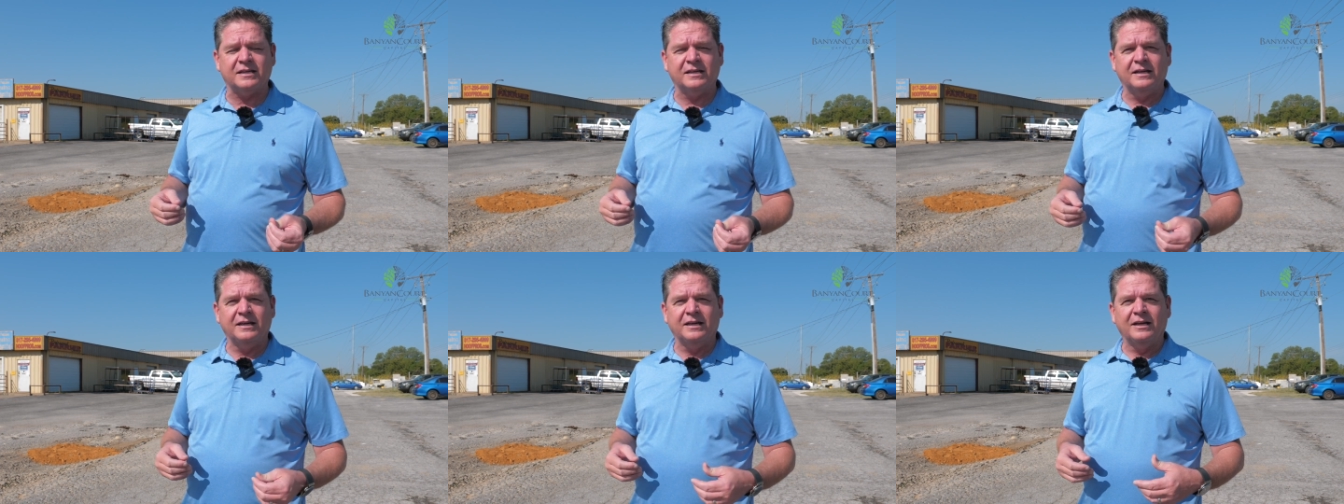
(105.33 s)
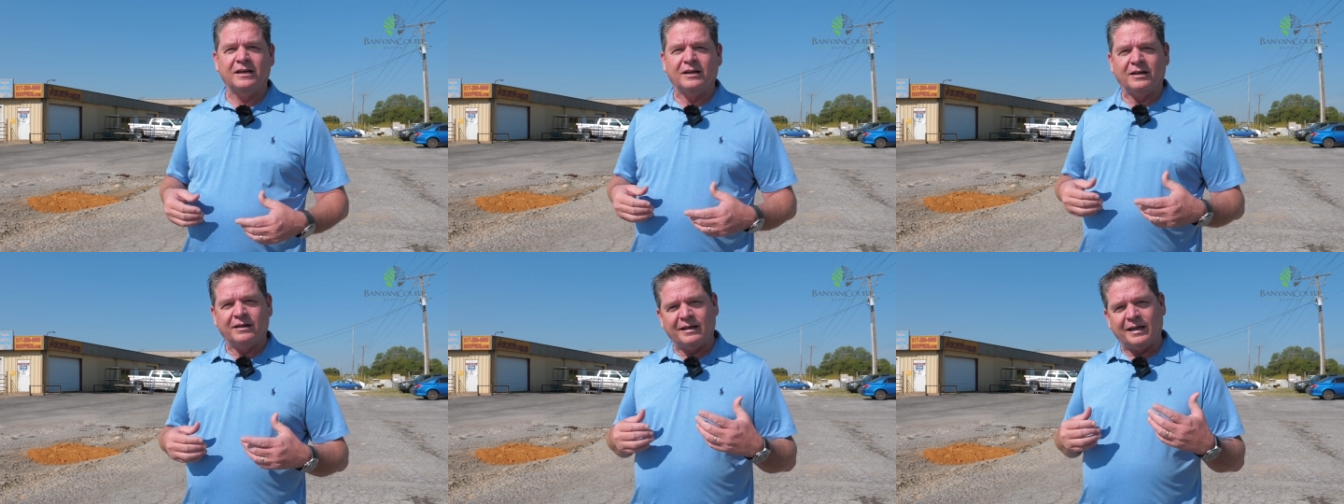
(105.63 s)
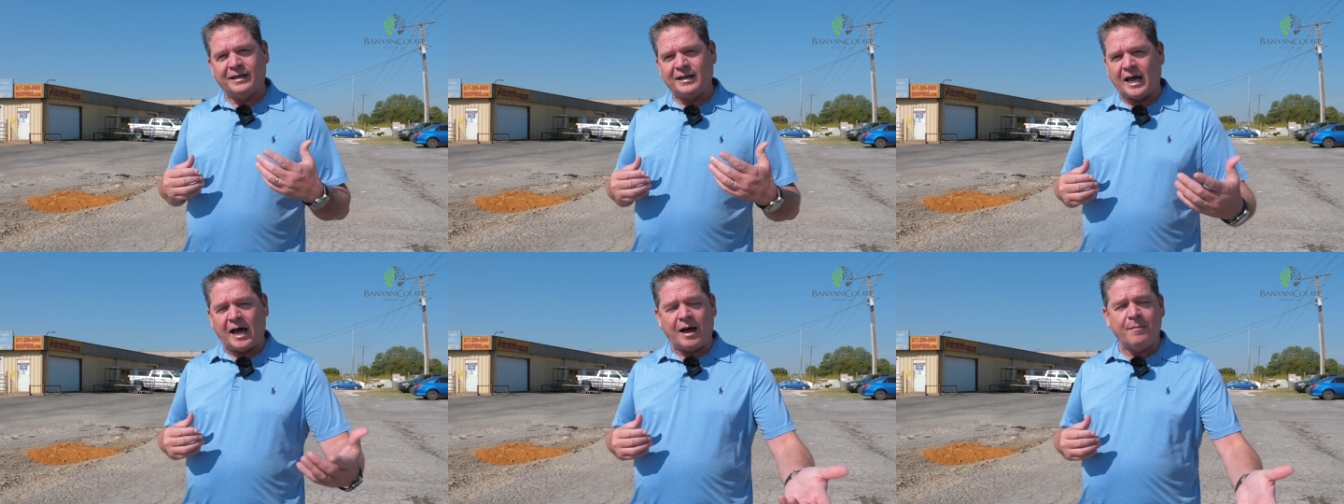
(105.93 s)

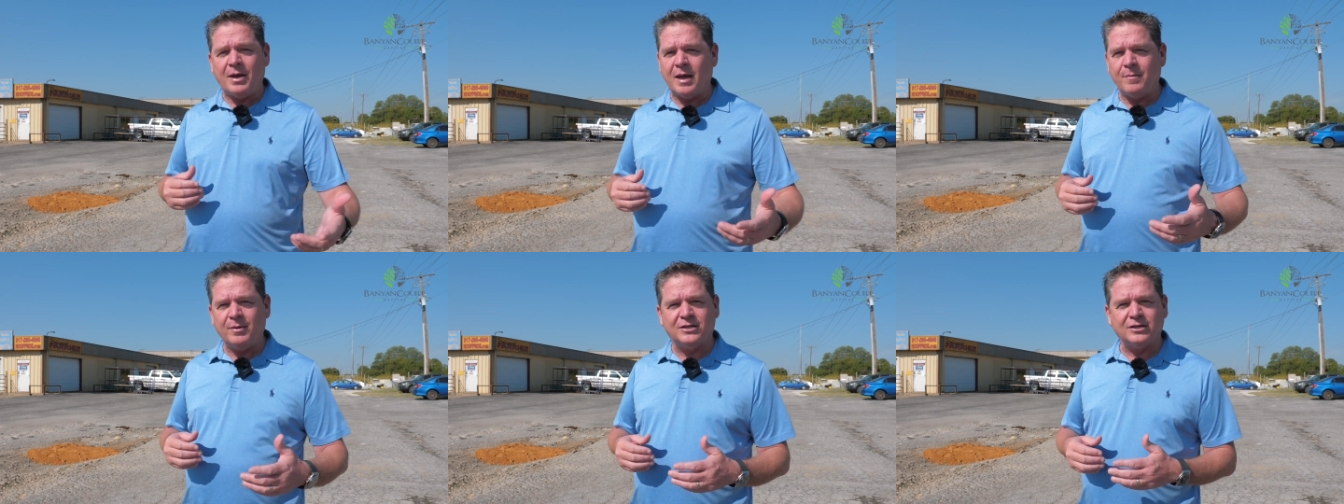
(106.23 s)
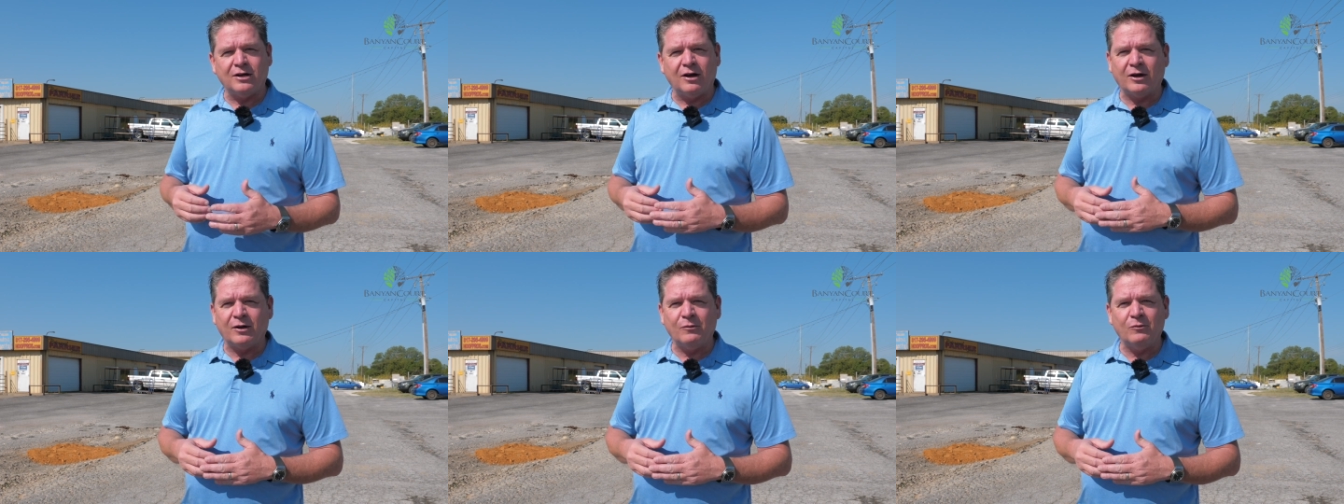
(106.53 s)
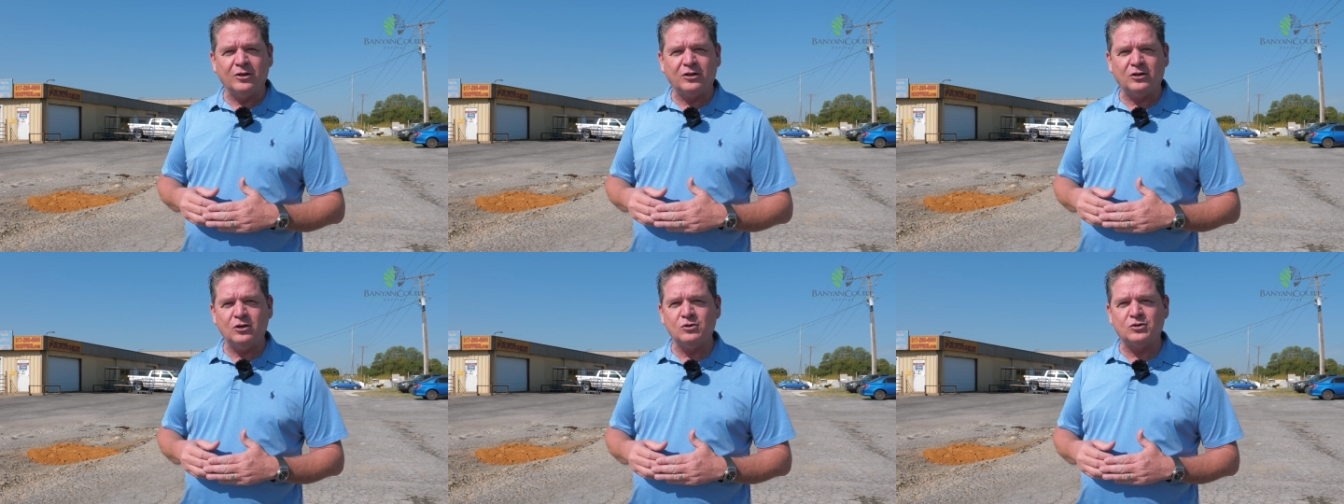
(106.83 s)
I may be talking
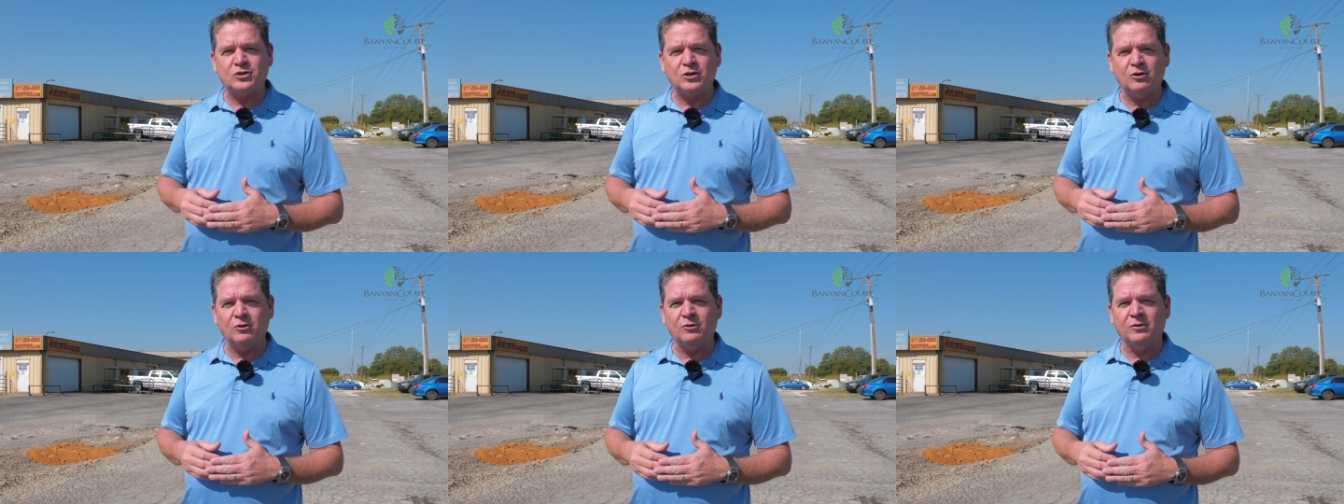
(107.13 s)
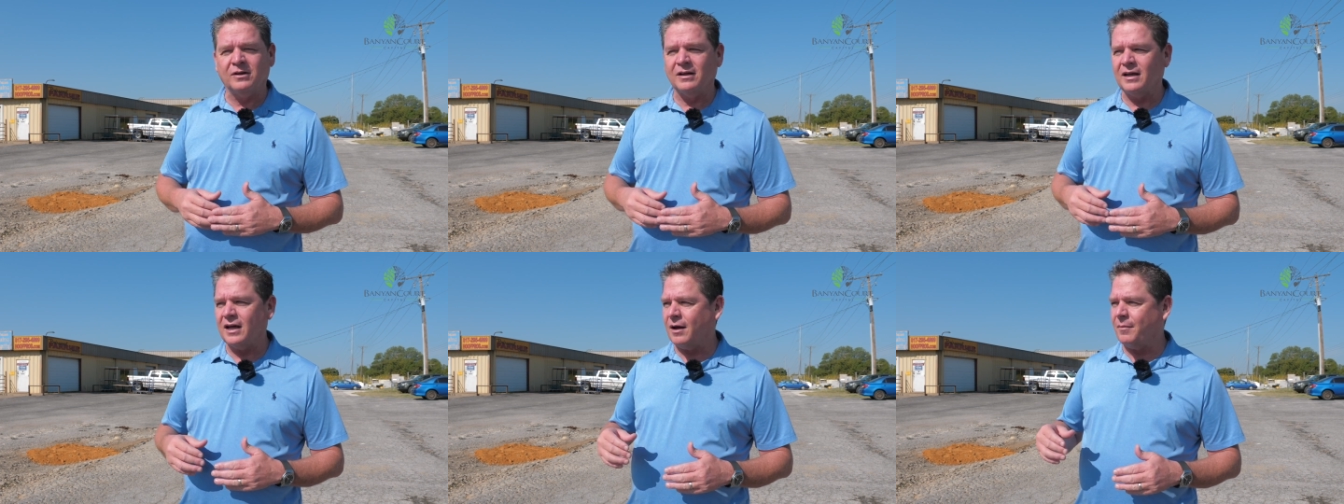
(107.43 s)
with you soon